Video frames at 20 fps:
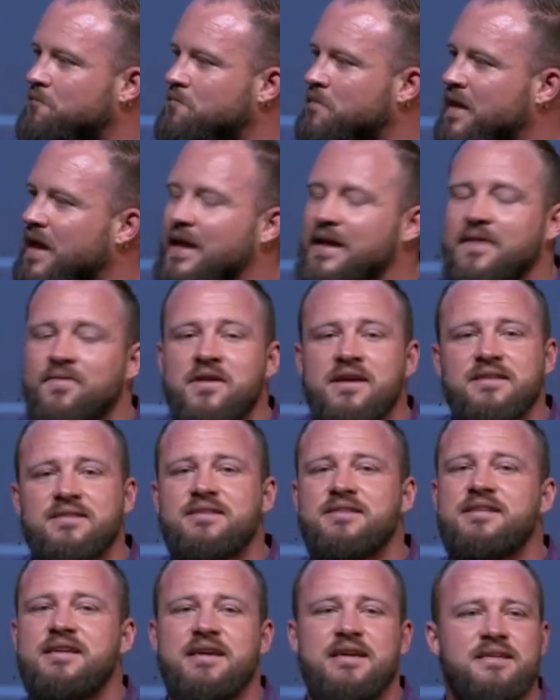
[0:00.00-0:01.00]
And in this
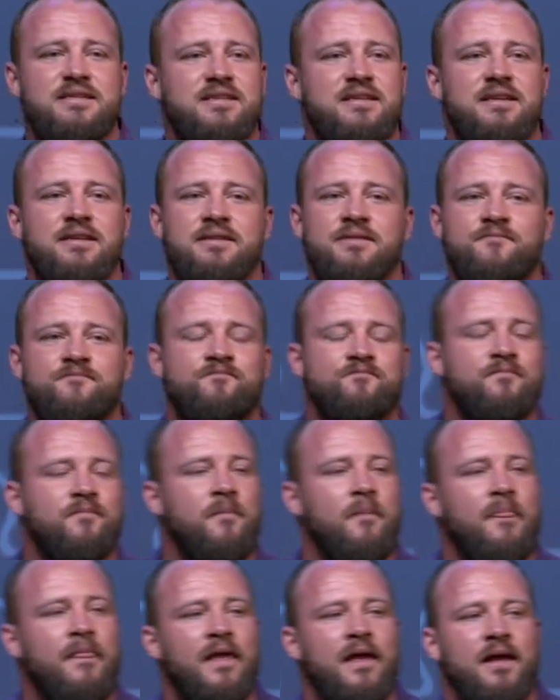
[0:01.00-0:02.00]
season,
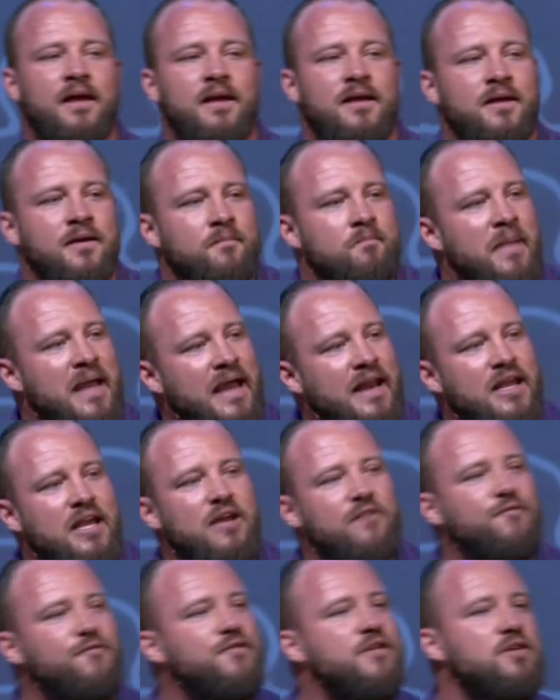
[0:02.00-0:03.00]
man,
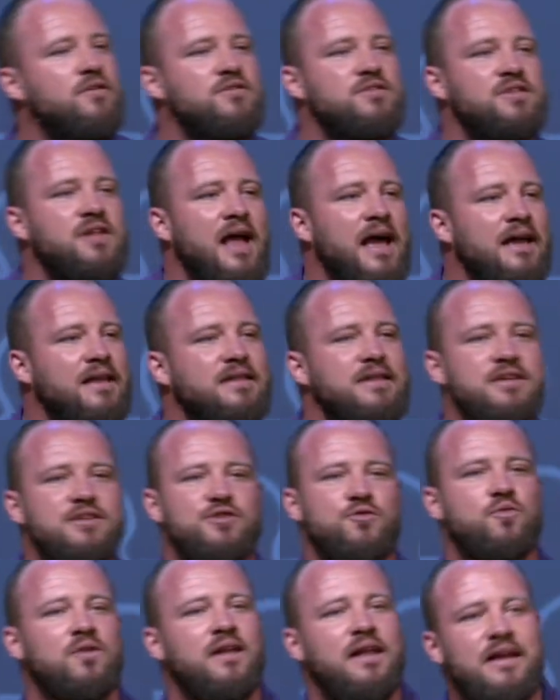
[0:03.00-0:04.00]
it feels like
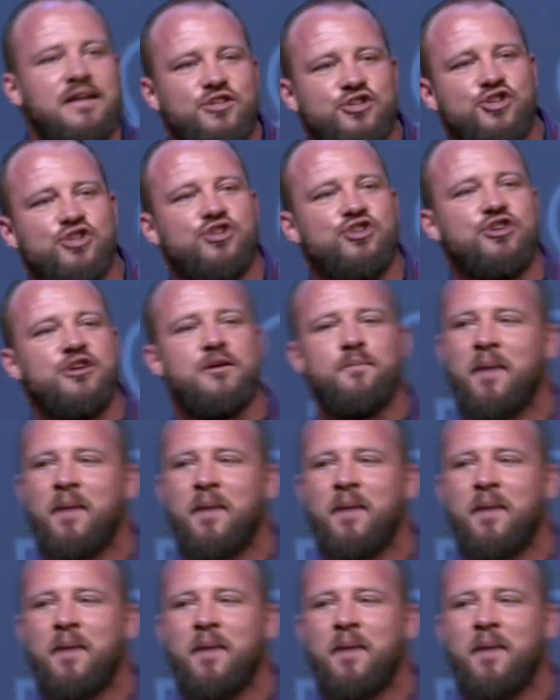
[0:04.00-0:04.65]
this relationship